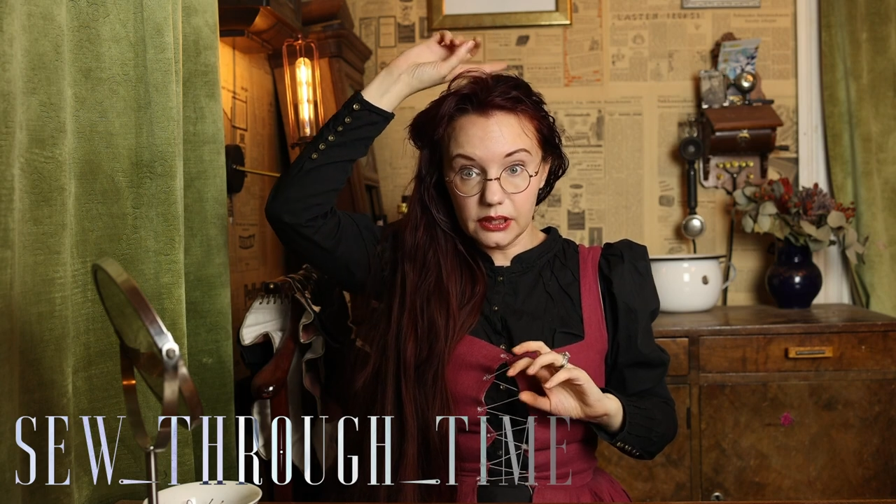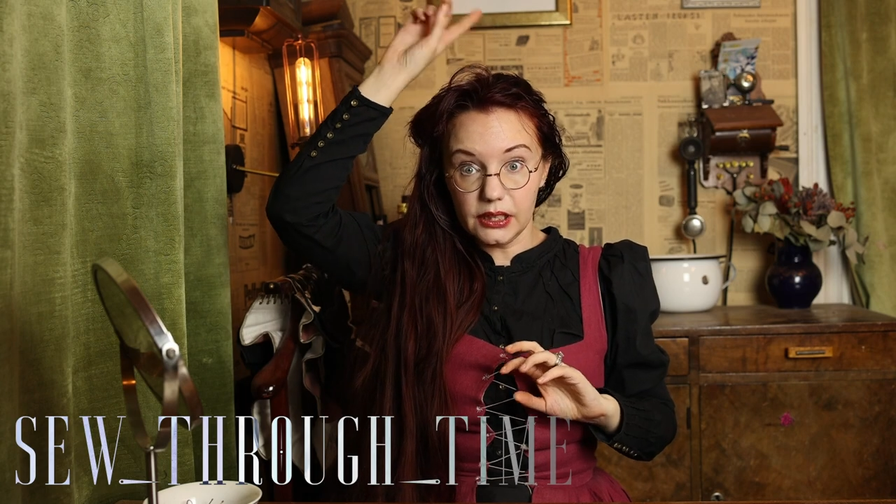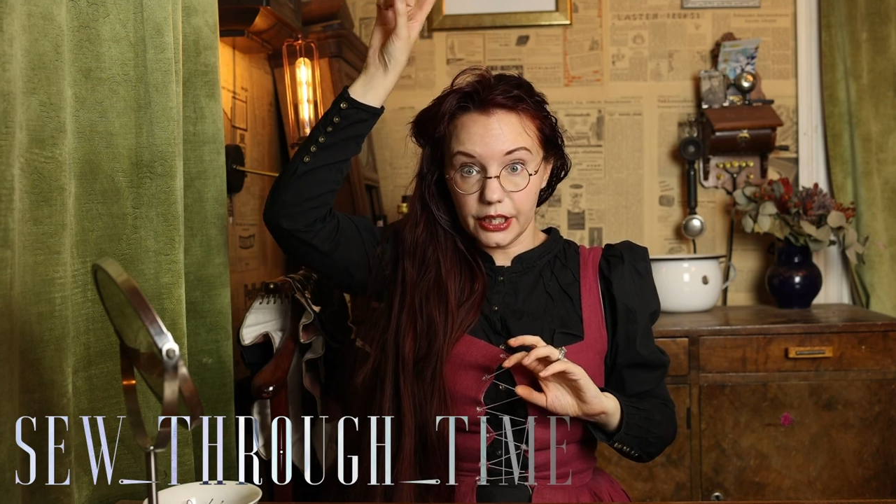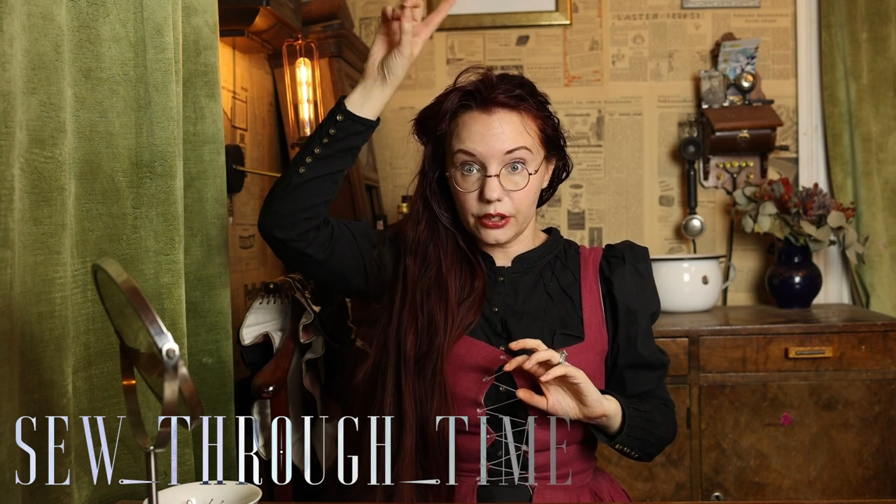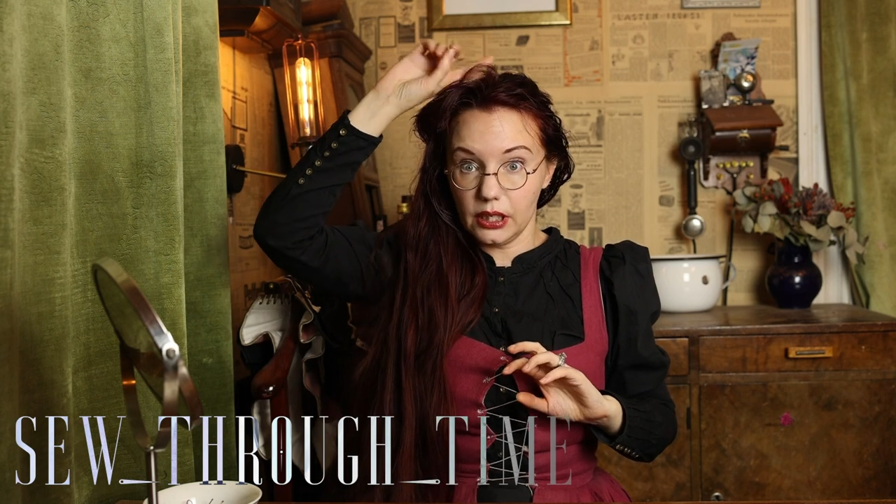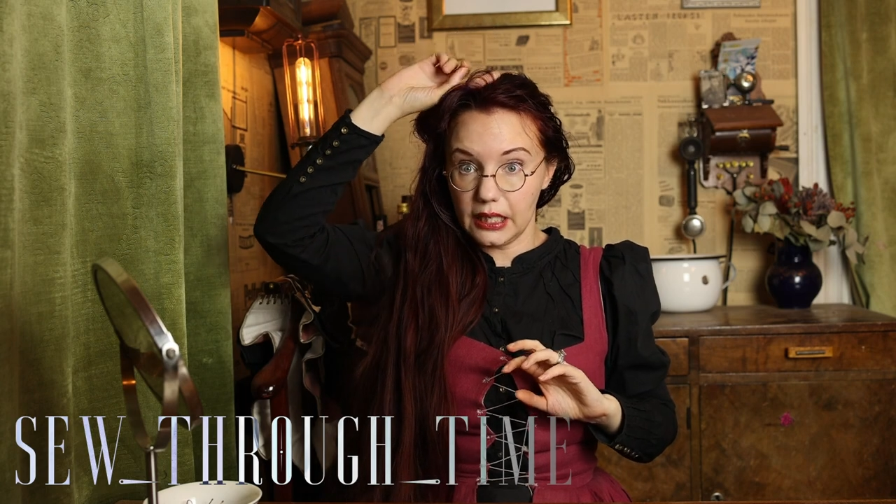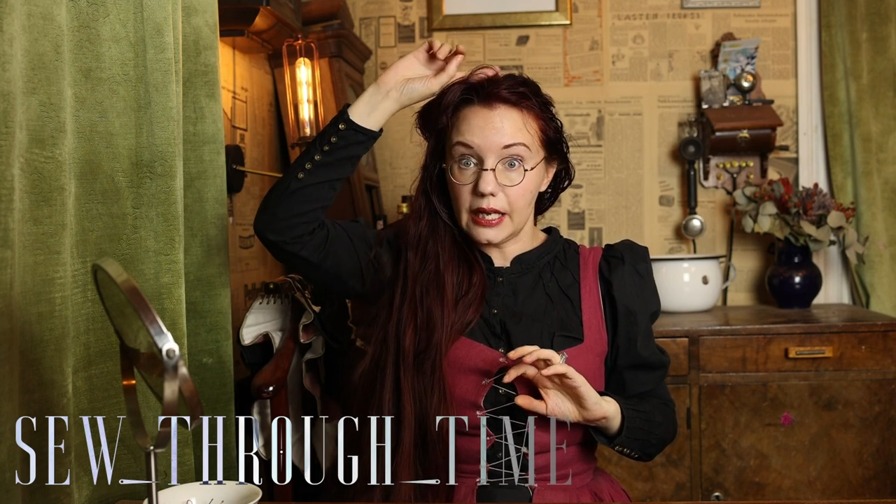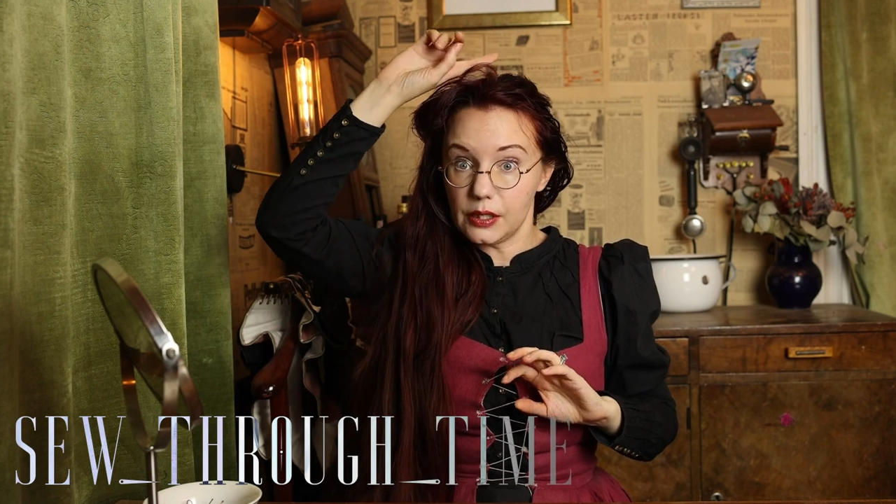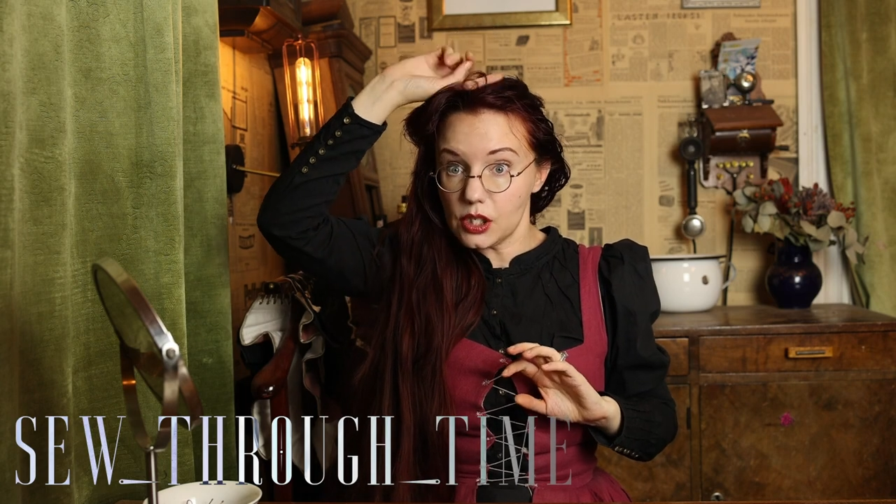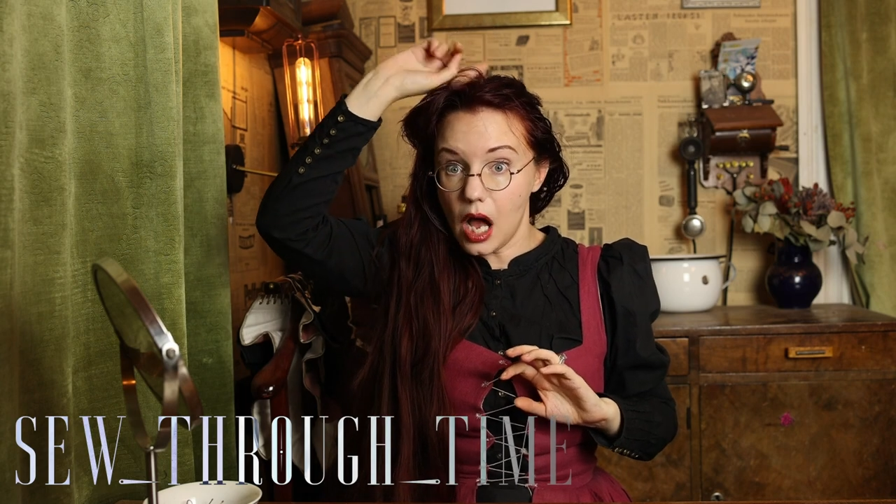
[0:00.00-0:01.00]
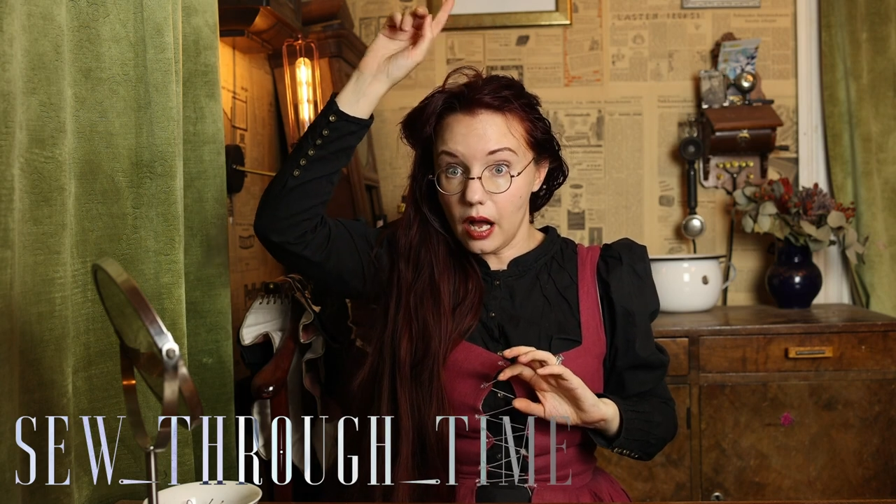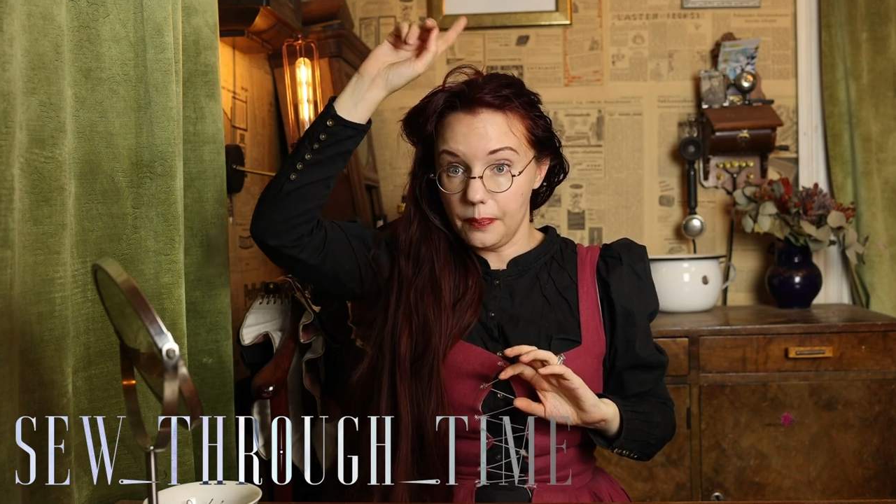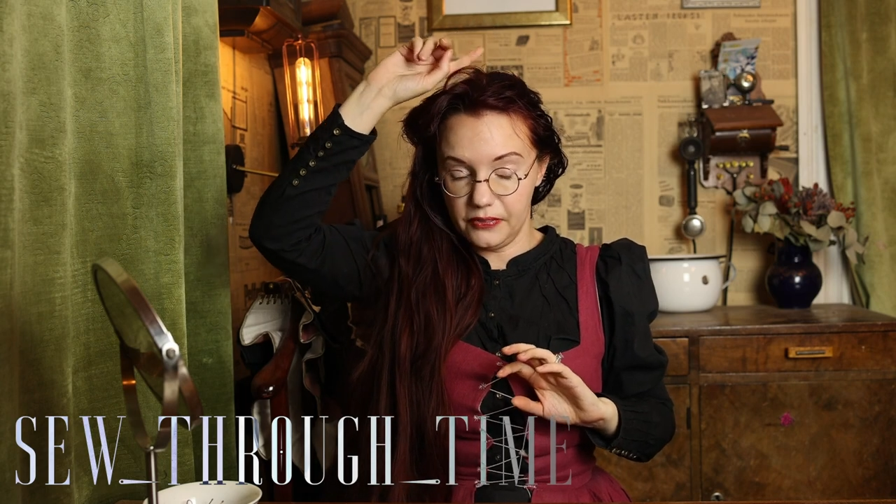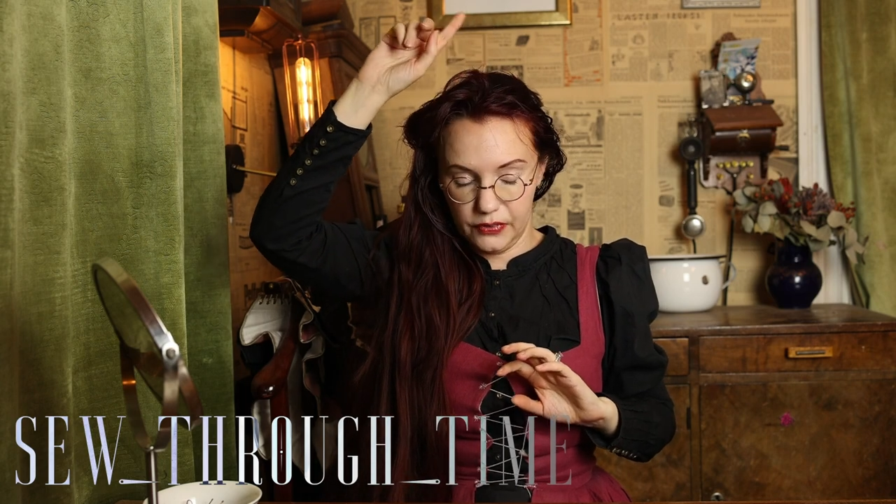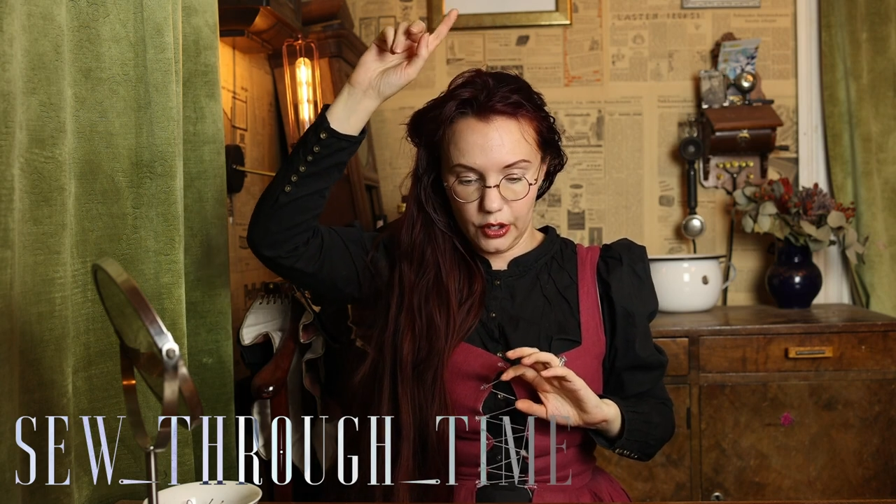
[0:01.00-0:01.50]
literally on
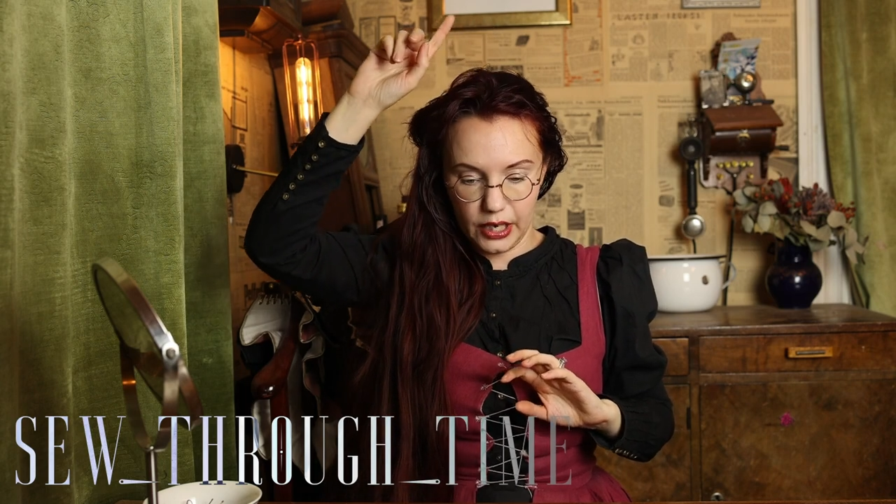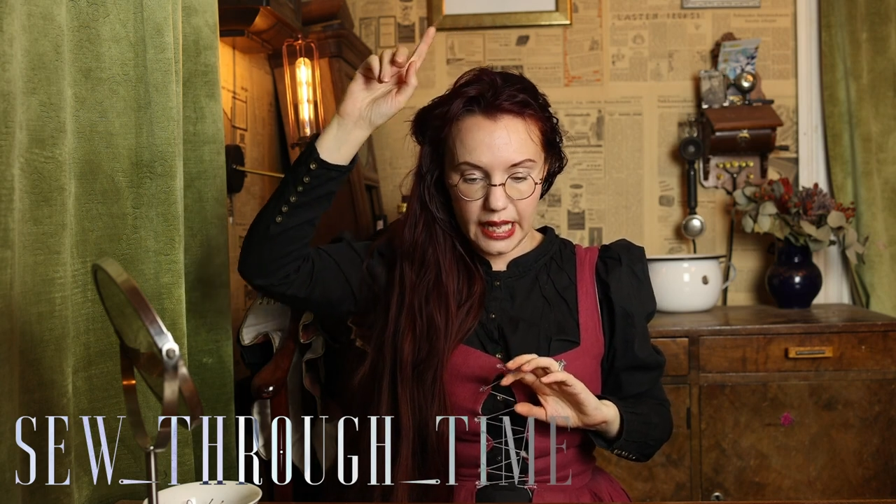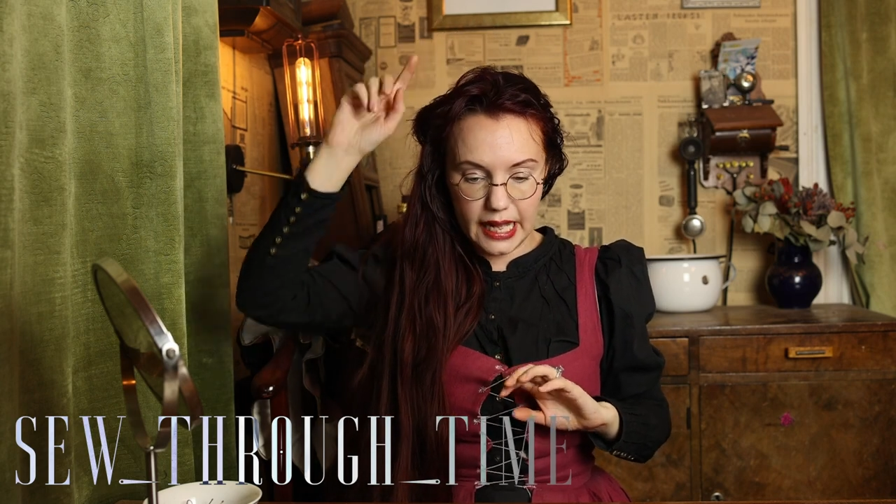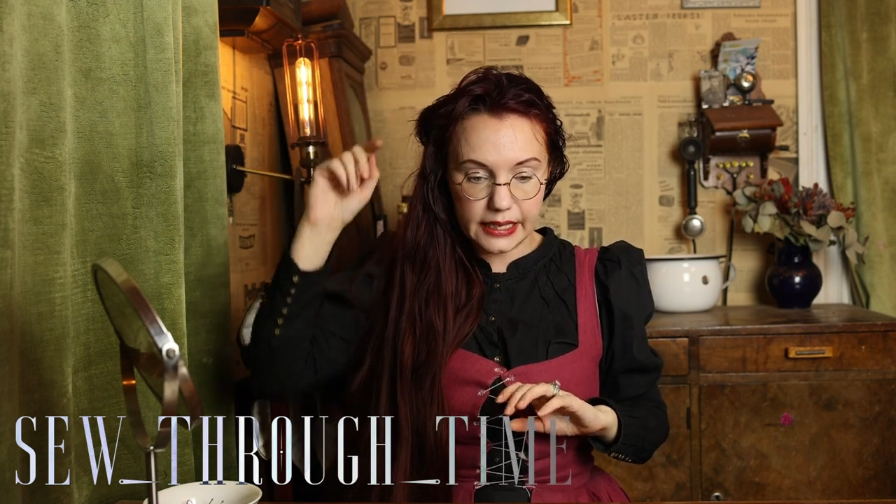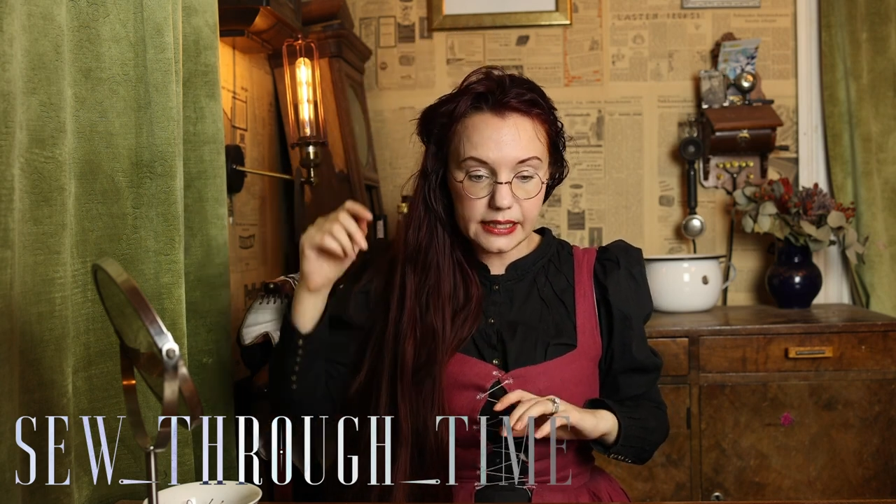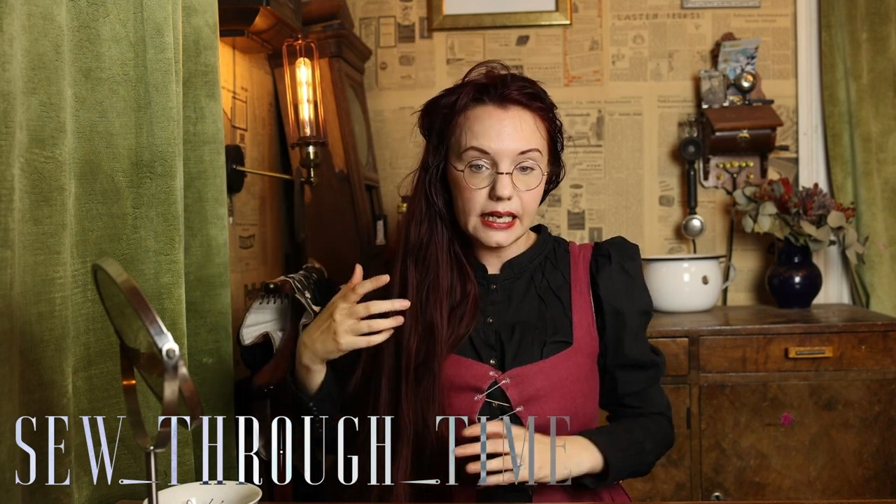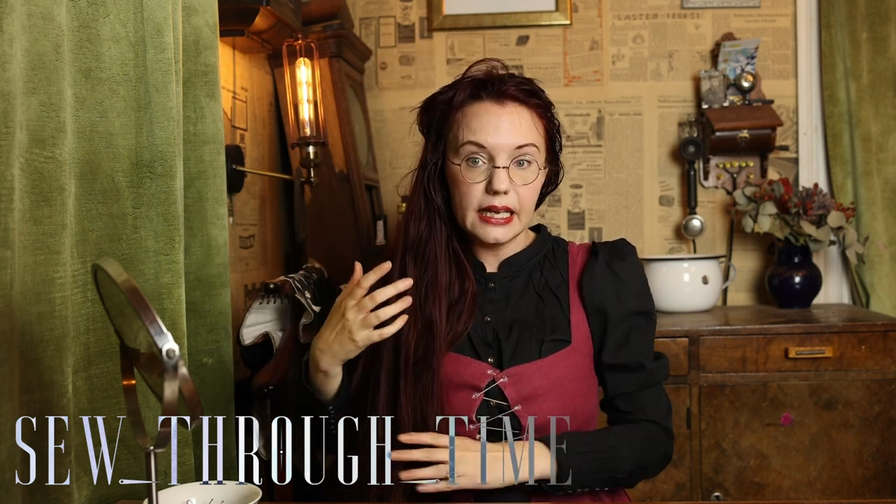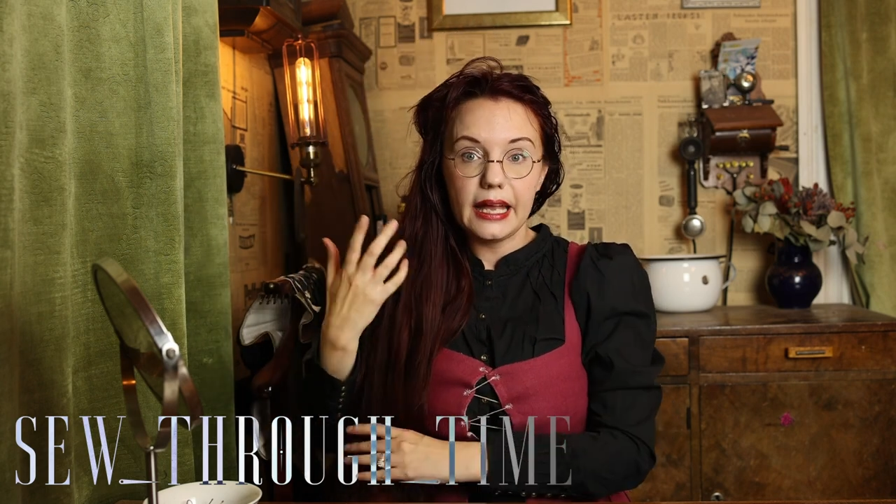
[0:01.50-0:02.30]
top of your head.